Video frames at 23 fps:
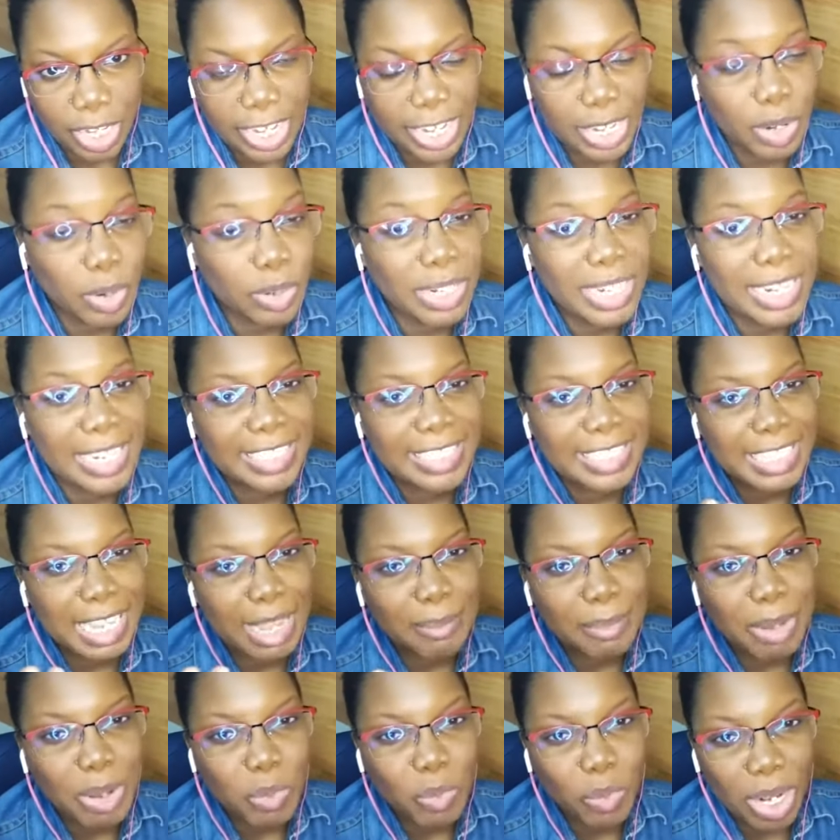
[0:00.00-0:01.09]
You don't need to
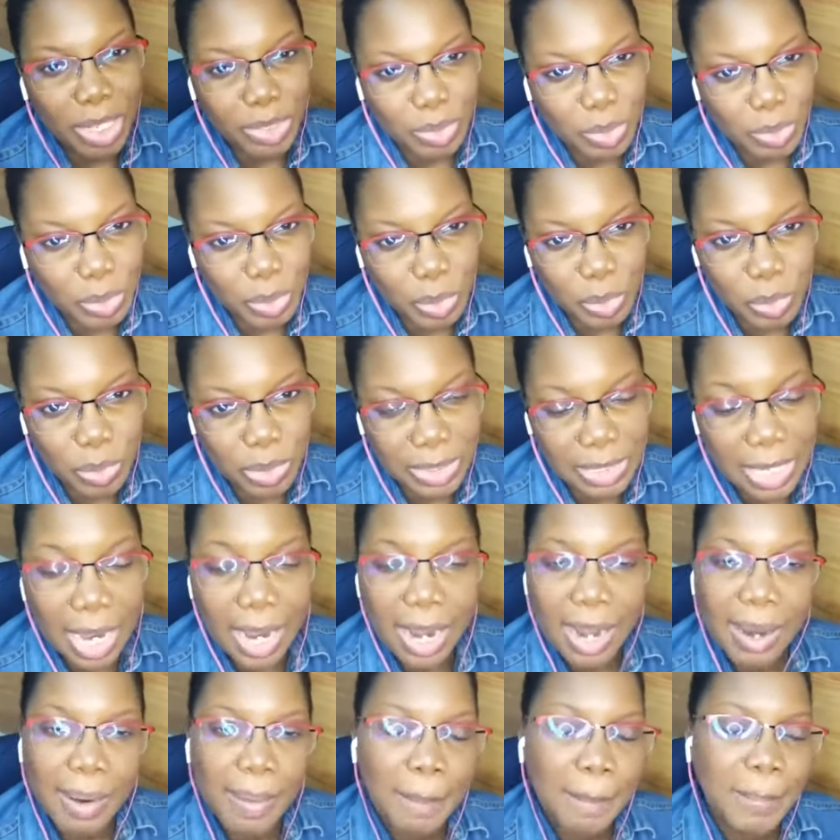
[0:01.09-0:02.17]
tell me what those goals
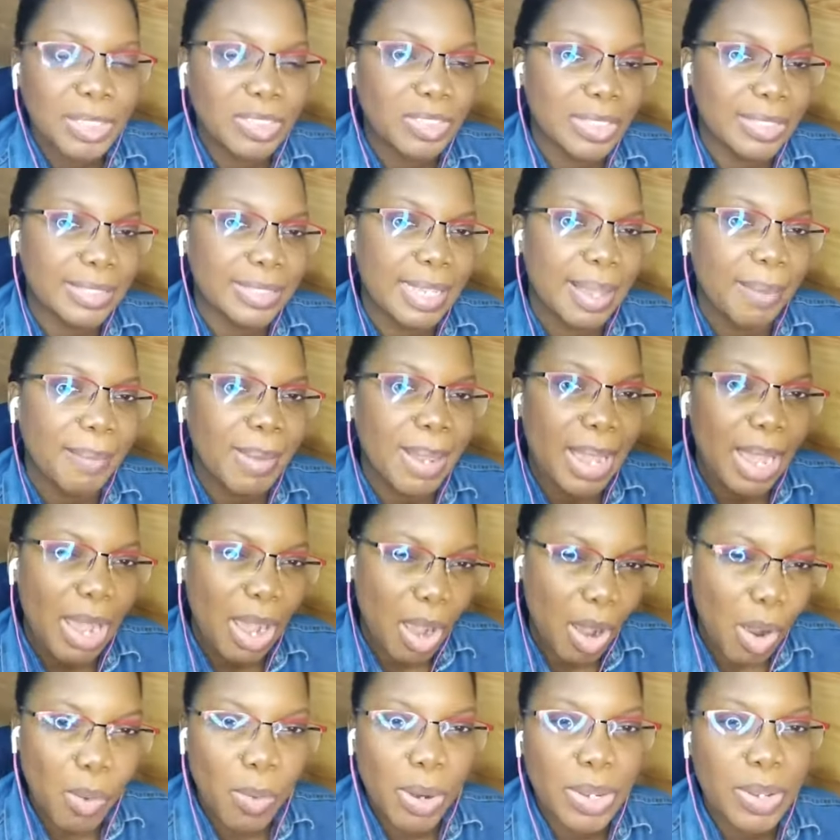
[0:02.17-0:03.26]
are, but just tell me
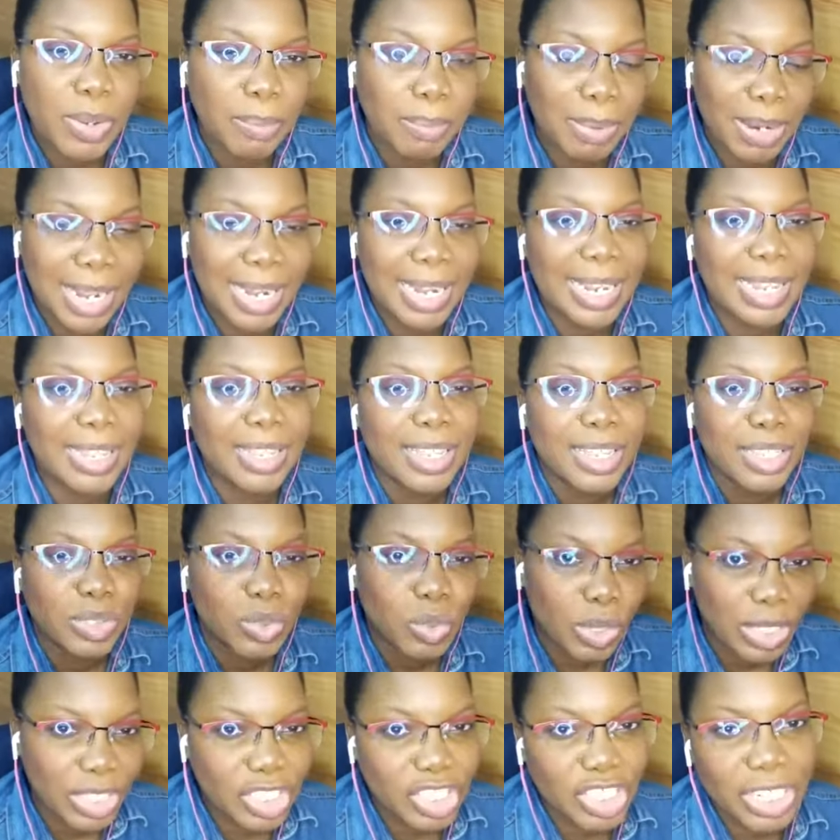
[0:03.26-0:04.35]
how are you planning
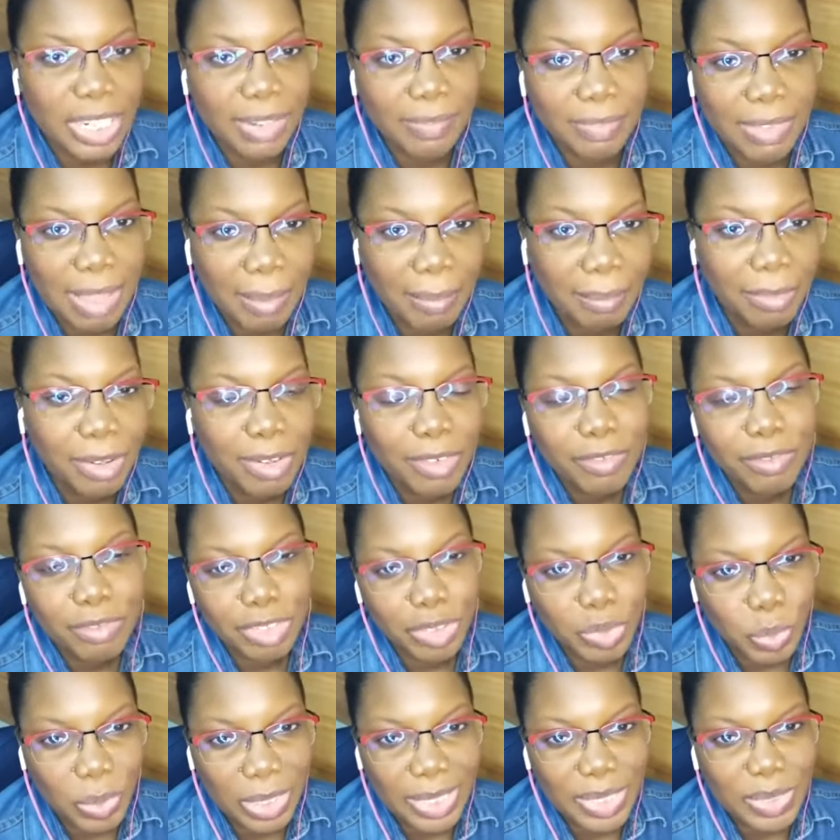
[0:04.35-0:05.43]
to achieve them for
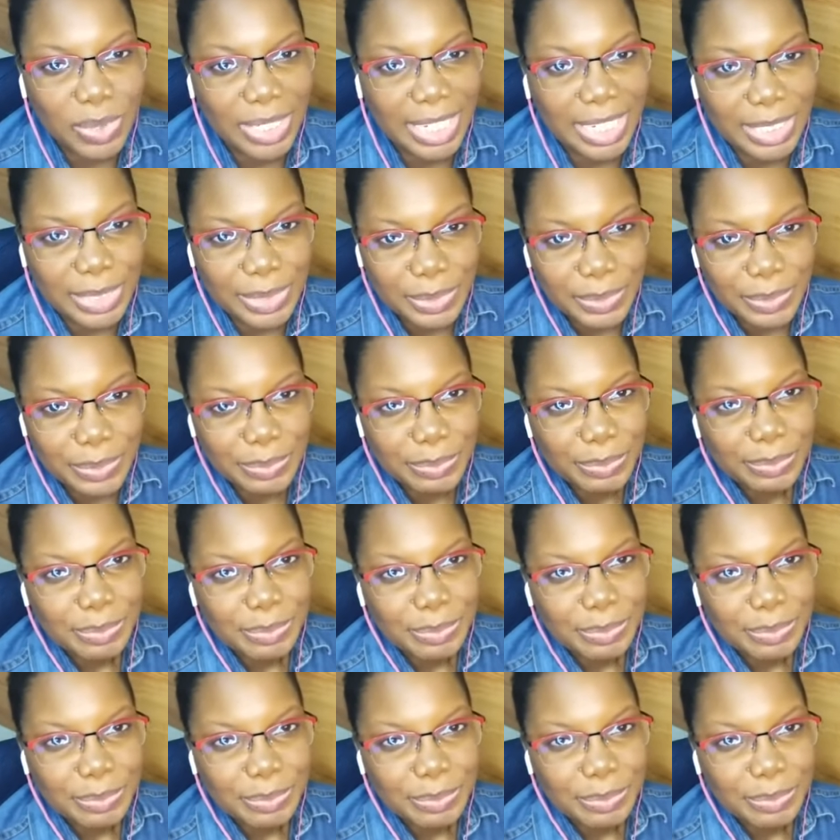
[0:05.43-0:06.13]
2022.